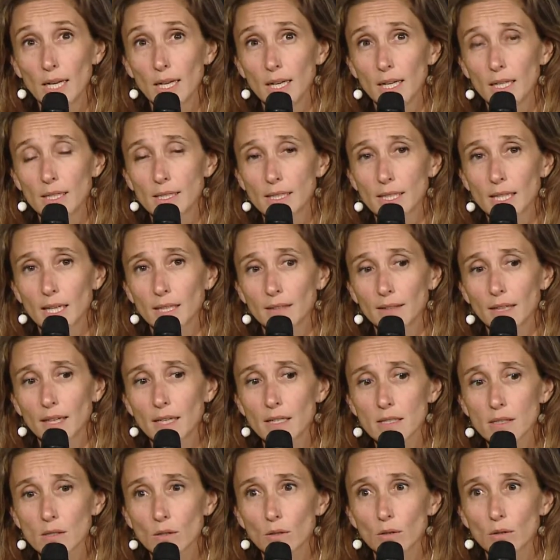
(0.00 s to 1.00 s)
We talk about
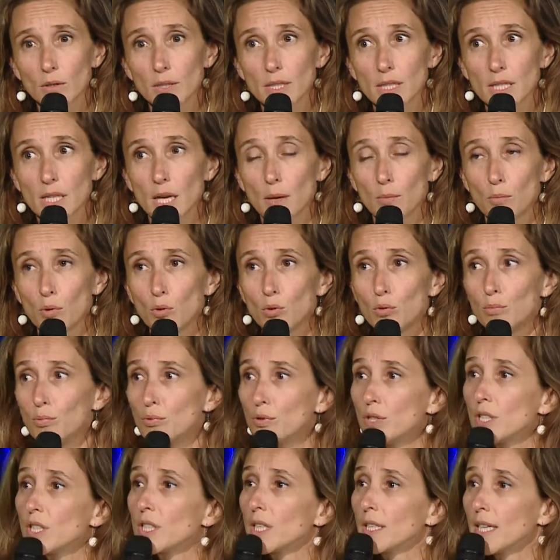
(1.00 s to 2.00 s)
targets.
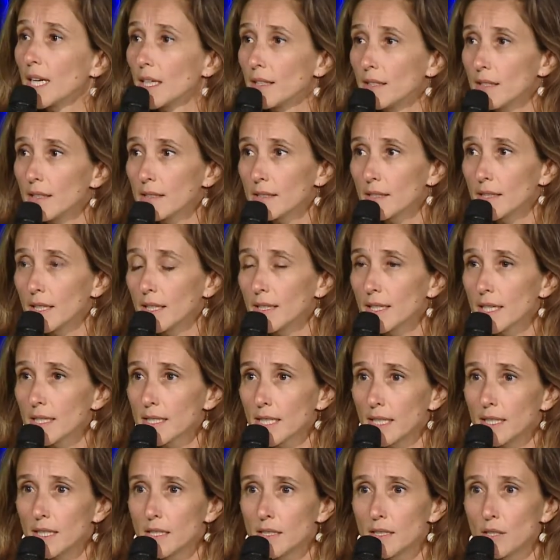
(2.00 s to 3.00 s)
But what's
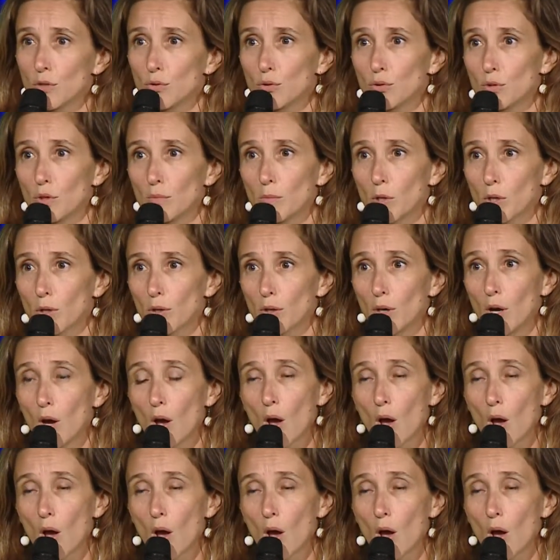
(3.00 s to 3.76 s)
interesting and what